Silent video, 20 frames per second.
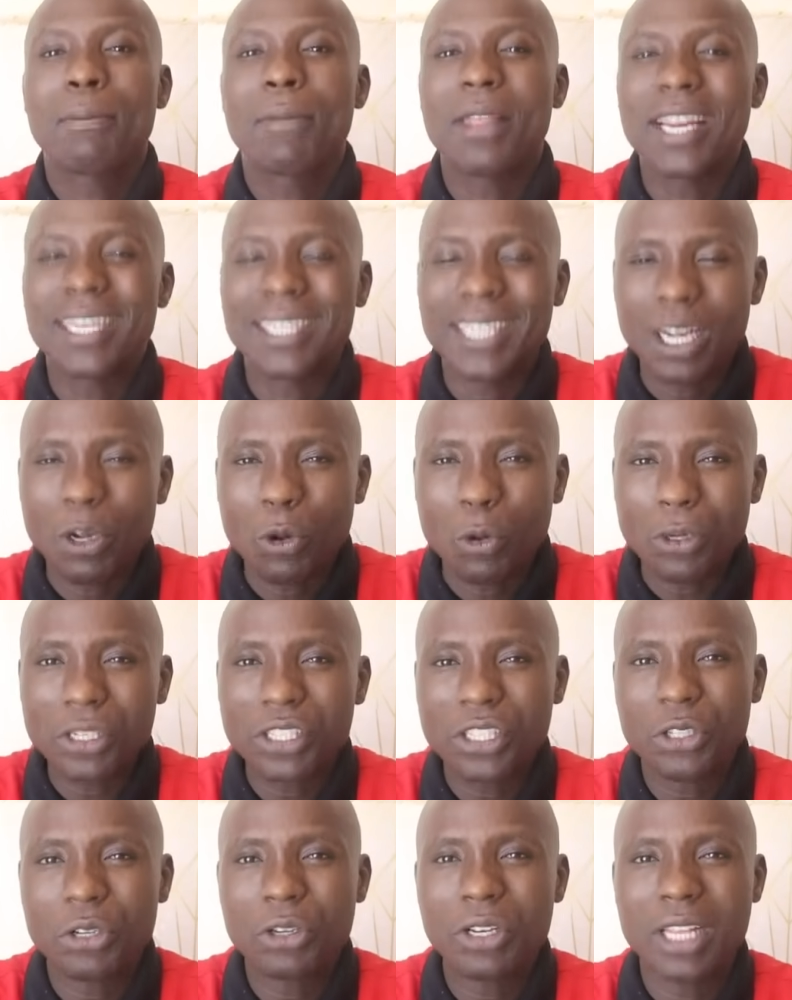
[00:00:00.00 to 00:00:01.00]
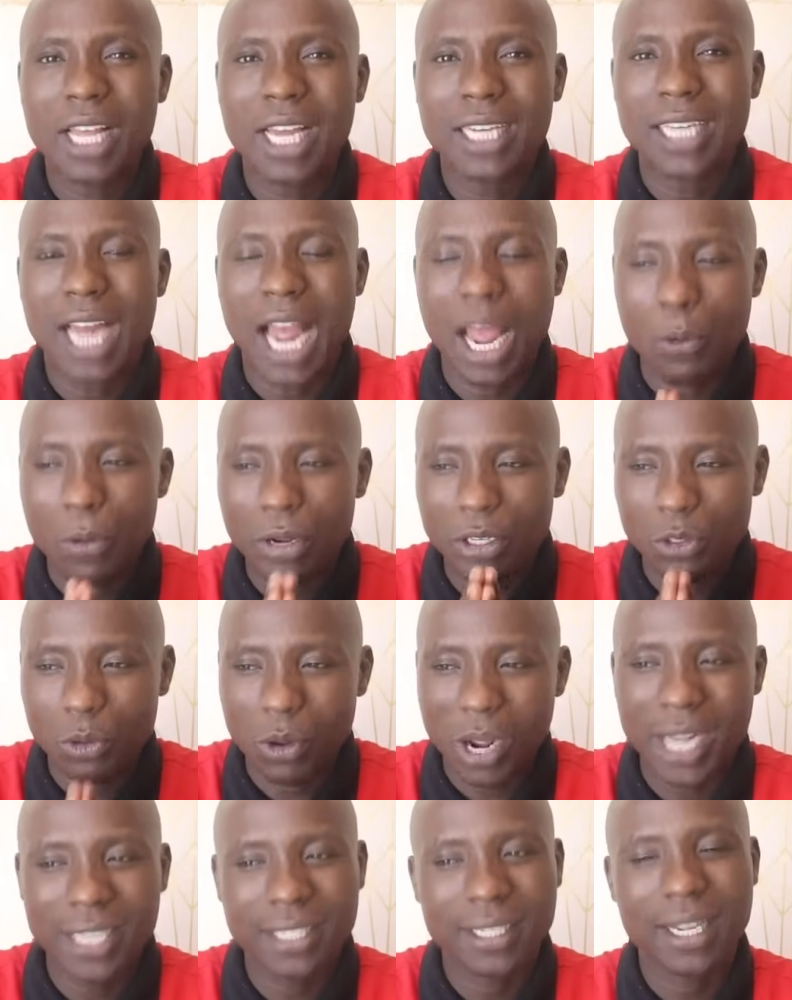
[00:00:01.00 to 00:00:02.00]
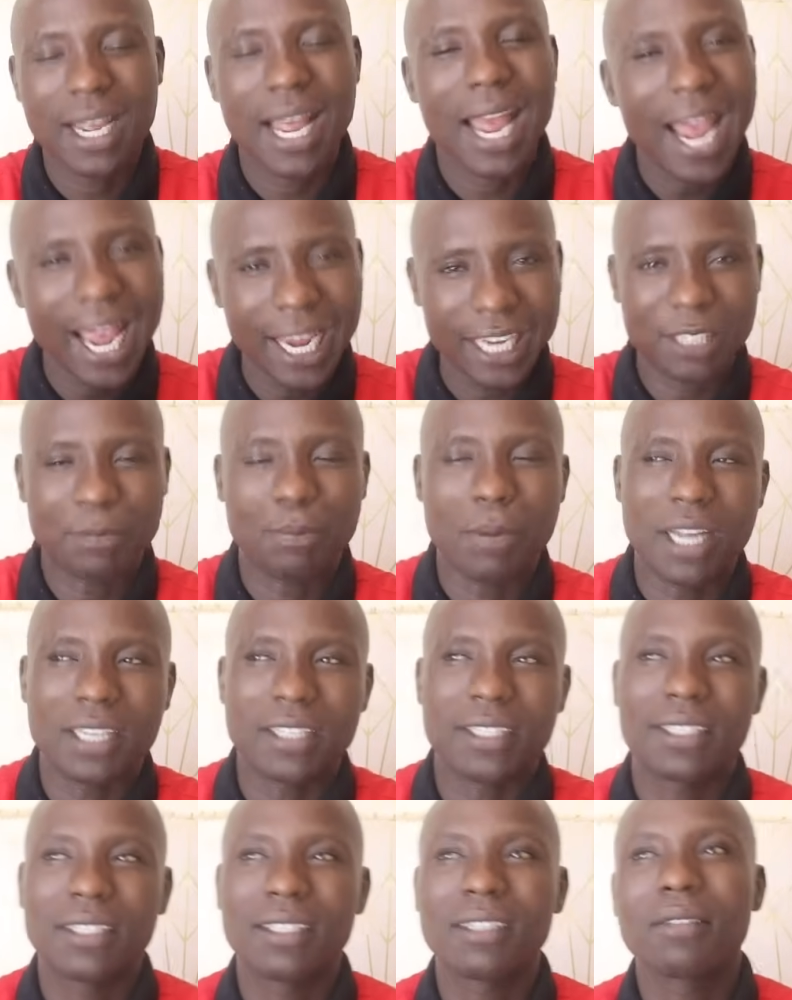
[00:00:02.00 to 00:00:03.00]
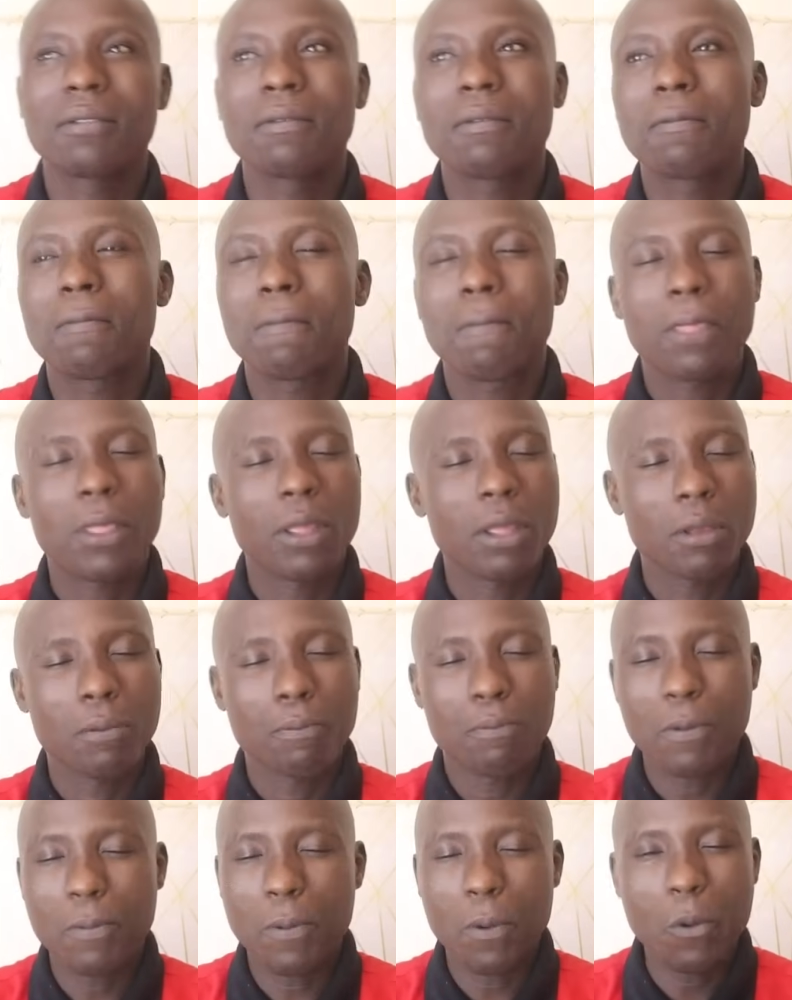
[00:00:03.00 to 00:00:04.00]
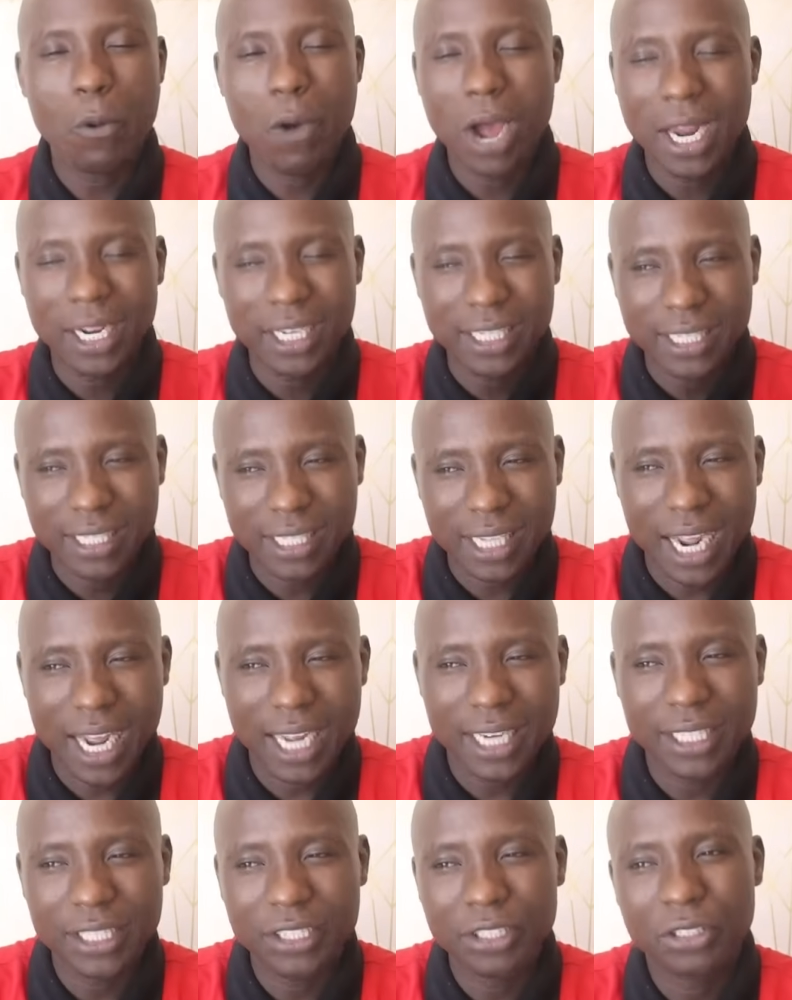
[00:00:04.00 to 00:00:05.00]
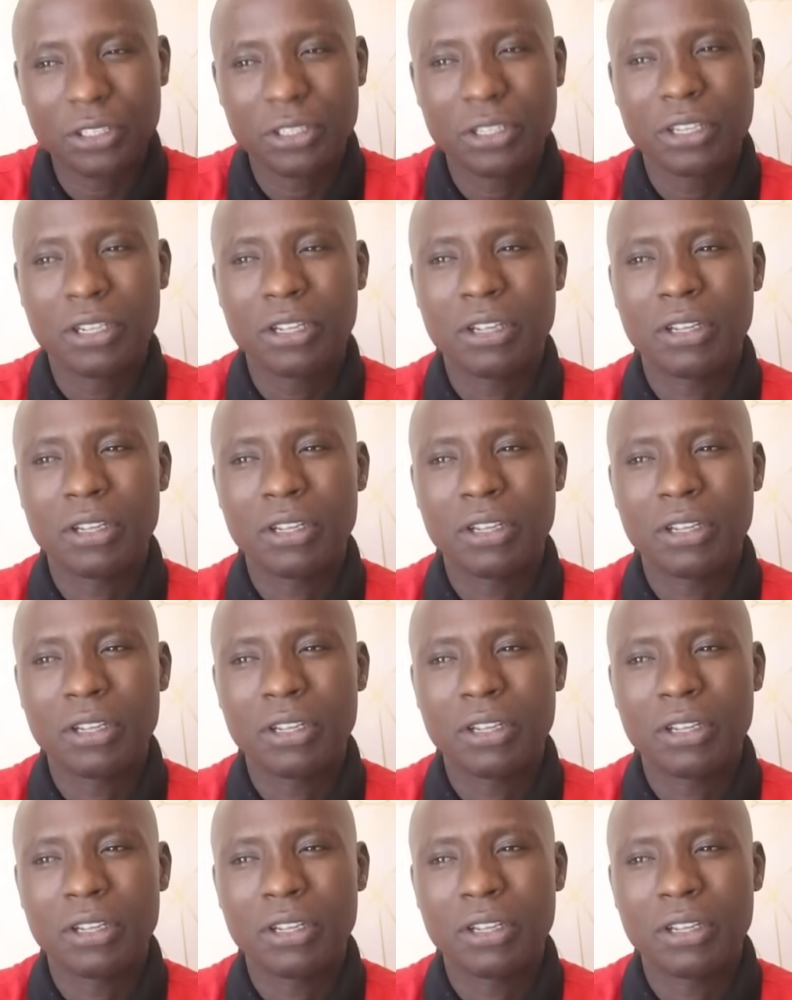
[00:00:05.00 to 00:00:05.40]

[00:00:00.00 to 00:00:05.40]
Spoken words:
But there is a question that I want to ask experts, people who understand